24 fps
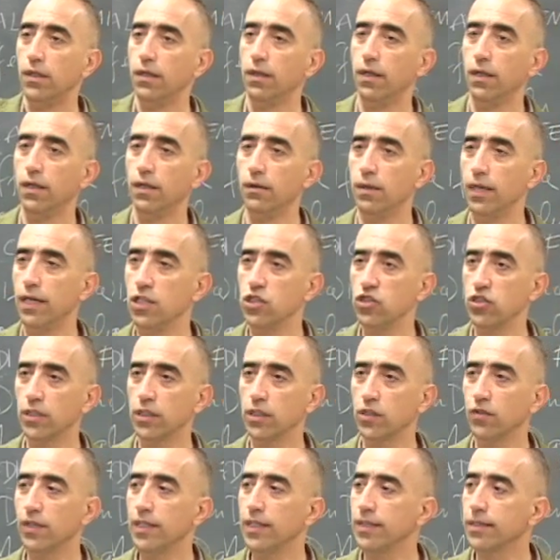uh,
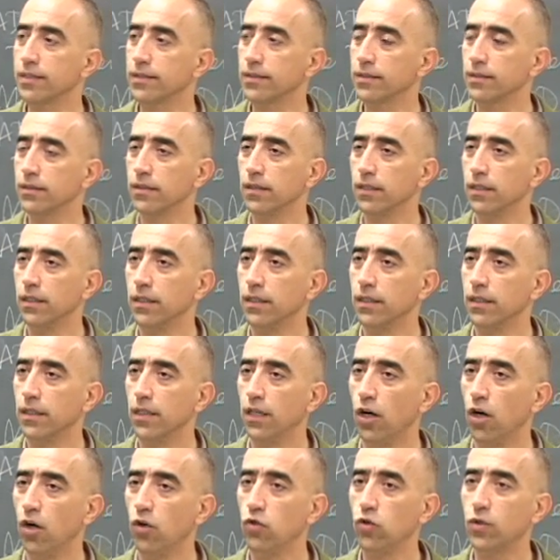ancient Greece.
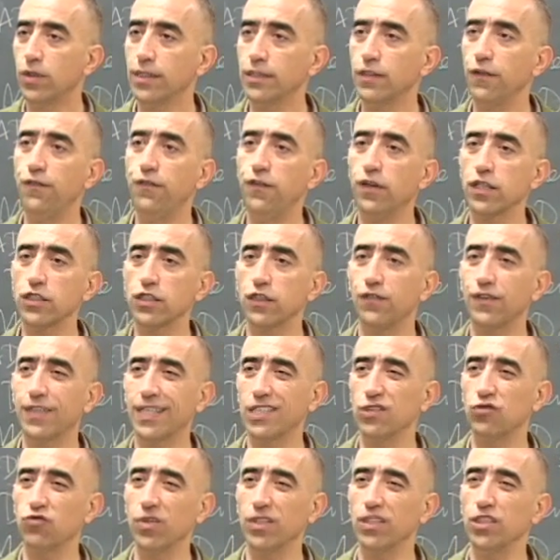Look at the
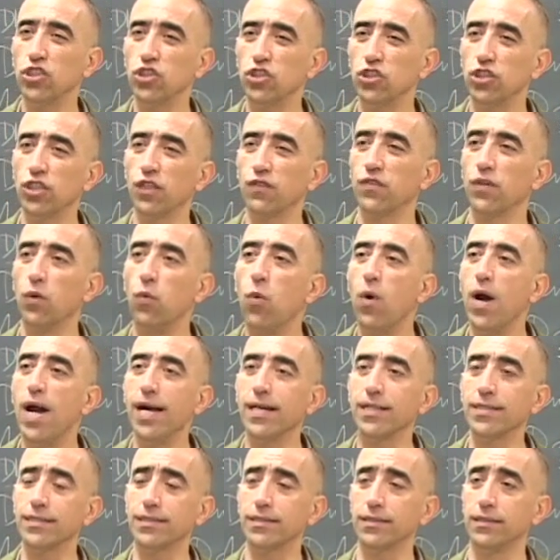philosophical tradition of the
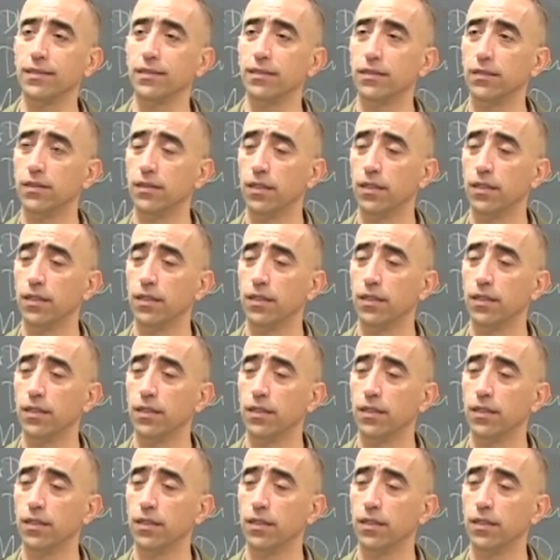West.